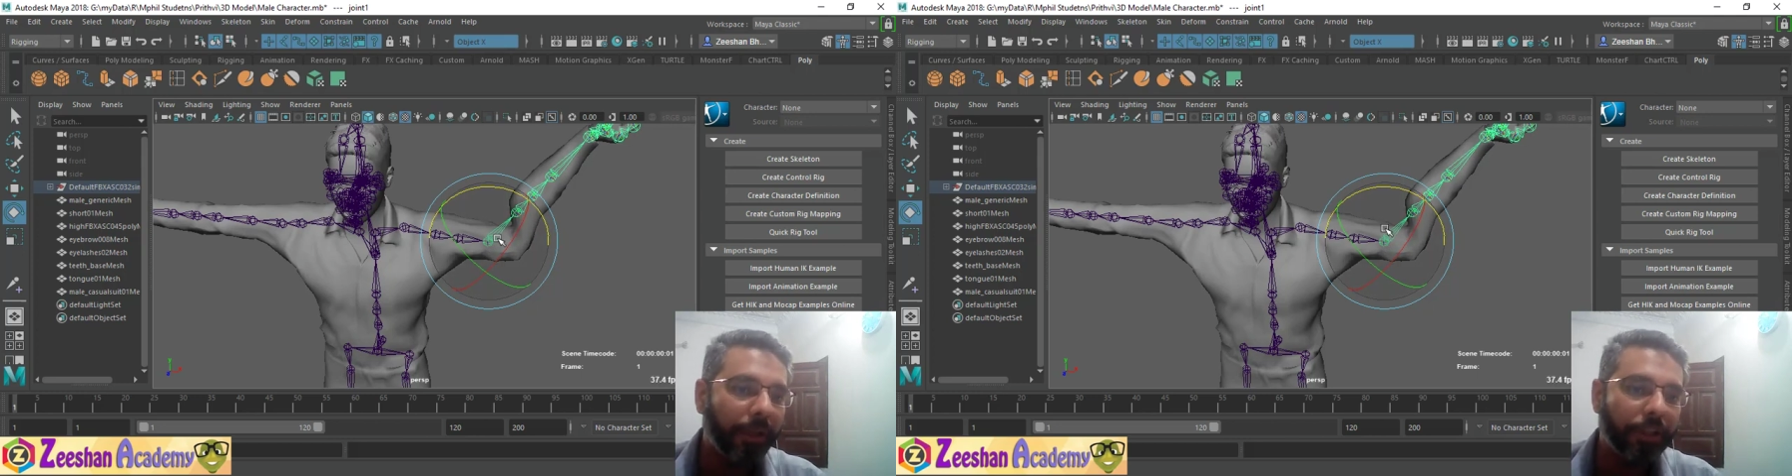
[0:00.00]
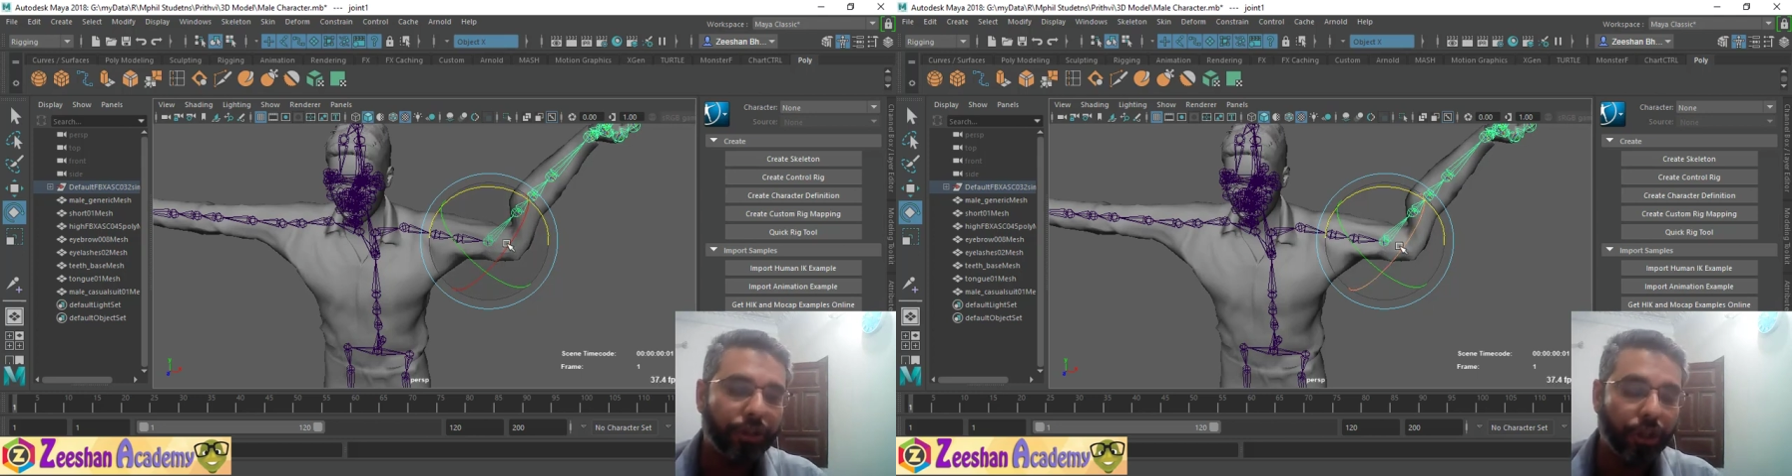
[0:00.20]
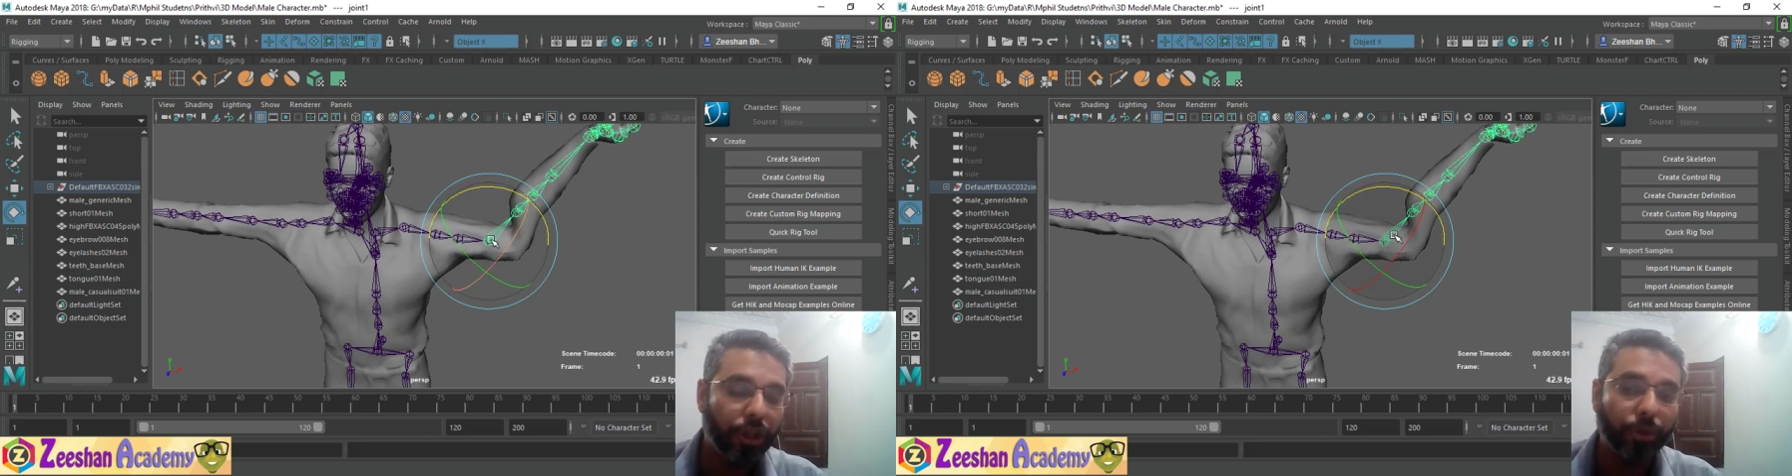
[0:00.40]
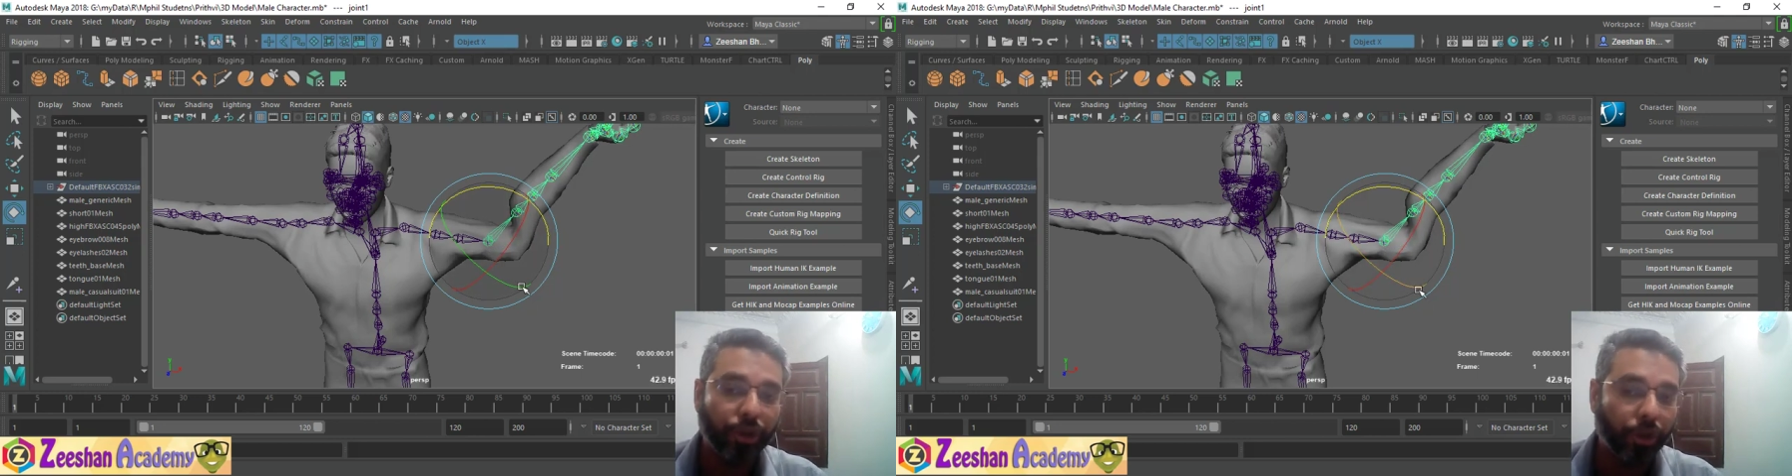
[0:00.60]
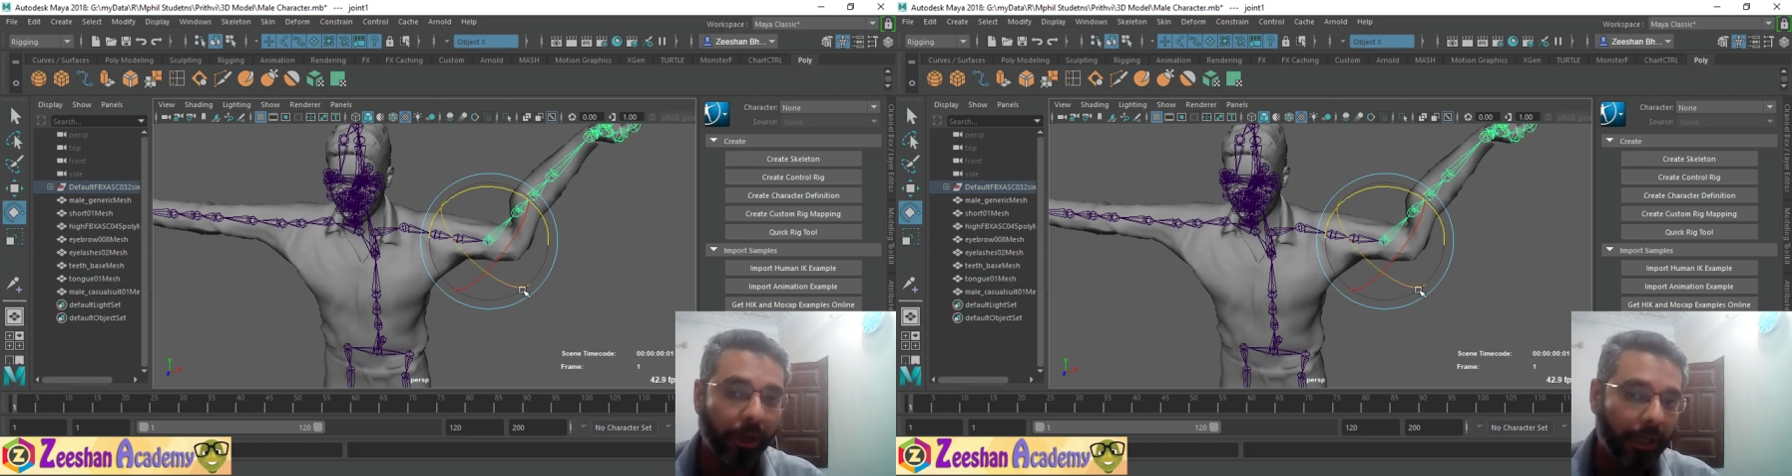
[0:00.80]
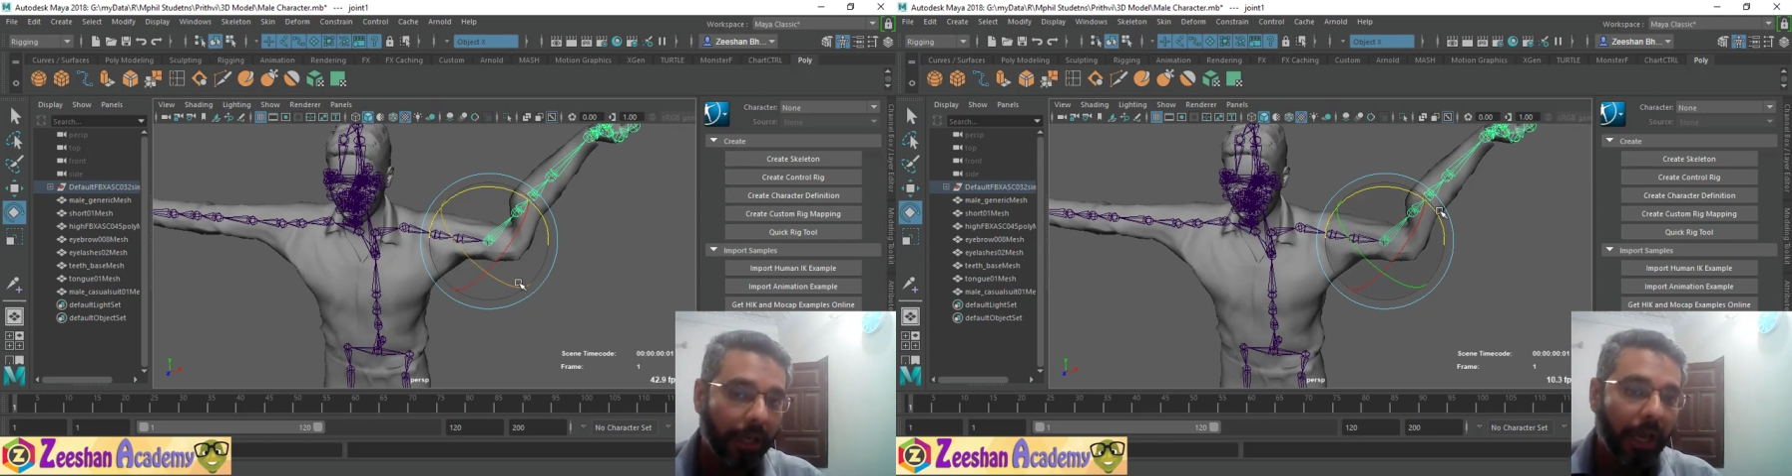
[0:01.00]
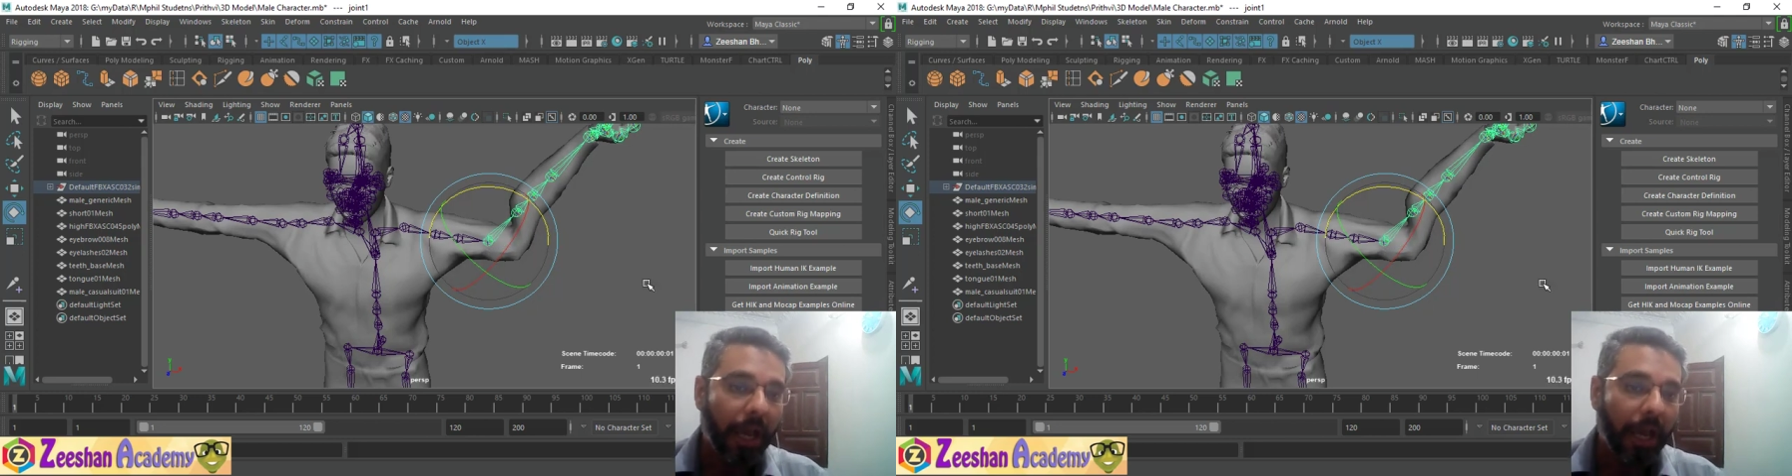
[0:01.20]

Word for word: by this new joint,